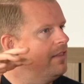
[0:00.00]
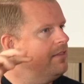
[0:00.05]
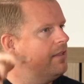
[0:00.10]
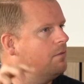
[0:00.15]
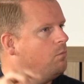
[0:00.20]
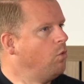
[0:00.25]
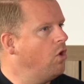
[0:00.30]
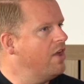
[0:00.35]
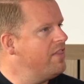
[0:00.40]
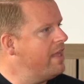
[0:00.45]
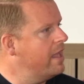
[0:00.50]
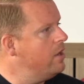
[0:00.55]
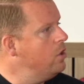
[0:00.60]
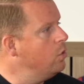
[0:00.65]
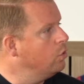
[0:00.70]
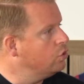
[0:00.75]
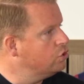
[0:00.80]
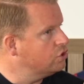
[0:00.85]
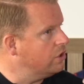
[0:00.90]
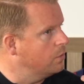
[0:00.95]
why they
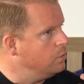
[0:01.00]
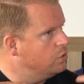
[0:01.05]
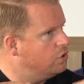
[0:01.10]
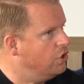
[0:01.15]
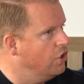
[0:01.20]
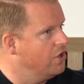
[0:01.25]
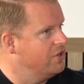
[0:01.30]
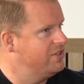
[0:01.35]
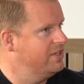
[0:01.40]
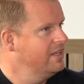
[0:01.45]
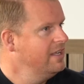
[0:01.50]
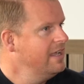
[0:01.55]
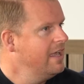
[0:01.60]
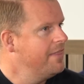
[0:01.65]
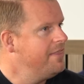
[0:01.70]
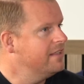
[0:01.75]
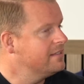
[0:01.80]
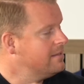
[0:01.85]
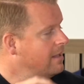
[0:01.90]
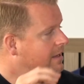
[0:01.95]
look so good?"
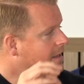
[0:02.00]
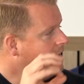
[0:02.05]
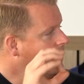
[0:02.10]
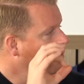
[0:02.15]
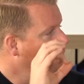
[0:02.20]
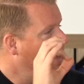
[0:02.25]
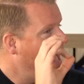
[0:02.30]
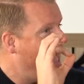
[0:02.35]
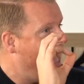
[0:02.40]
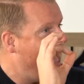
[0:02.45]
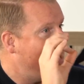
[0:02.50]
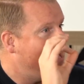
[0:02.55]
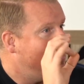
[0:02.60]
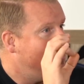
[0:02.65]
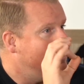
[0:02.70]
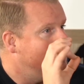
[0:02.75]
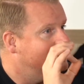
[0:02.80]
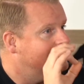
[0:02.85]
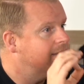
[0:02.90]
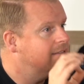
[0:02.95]
And there's like a little
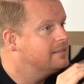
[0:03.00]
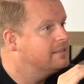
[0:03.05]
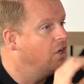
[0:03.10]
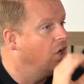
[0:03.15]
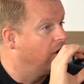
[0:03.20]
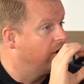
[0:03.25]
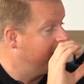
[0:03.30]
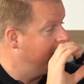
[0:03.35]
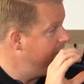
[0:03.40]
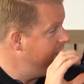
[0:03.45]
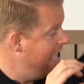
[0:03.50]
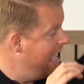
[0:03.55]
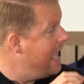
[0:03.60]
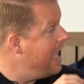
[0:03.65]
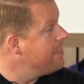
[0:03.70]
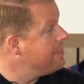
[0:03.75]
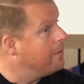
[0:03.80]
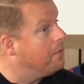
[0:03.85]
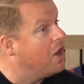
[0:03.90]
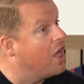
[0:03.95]
haze colour in the air,
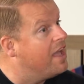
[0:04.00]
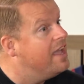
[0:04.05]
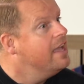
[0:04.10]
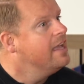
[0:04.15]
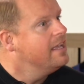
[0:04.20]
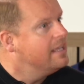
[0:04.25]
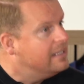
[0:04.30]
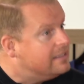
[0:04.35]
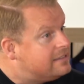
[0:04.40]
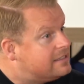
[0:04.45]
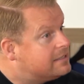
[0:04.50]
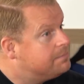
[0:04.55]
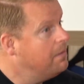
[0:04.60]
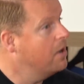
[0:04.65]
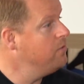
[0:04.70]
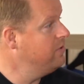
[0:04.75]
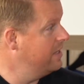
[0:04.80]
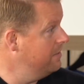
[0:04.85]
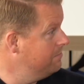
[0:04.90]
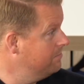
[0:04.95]
and they were like, "It's
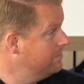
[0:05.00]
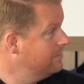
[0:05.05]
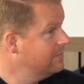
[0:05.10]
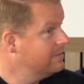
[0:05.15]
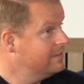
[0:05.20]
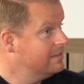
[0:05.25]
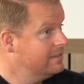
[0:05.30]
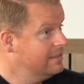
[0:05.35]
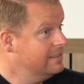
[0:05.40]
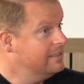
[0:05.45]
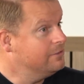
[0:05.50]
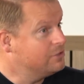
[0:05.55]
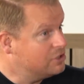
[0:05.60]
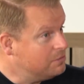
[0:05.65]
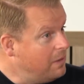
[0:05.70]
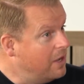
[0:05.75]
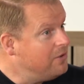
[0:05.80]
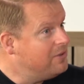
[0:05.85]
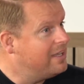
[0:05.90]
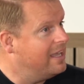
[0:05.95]
smoking. It's
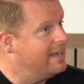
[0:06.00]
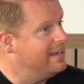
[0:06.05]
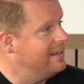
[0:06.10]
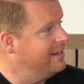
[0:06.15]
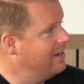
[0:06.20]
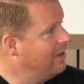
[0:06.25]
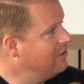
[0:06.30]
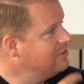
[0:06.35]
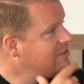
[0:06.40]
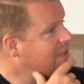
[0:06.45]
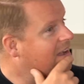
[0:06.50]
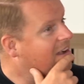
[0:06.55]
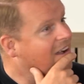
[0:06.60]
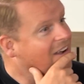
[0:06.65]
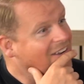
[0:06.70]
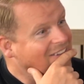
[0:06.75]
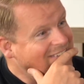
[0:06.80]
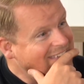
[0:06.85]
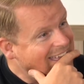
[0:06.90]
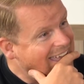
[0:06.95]
smoking." And I was like,
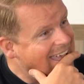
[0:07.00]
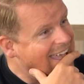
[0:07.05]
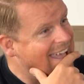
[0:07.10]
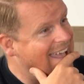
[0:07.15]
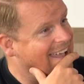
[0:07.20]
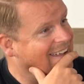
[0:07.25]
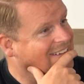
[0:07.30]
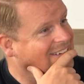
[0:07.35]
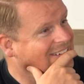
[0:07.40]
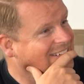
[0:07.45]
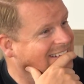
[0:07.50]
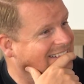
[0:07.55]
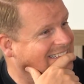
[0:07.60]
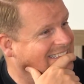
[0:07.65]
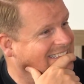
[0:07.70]
"Oh yeah, of course."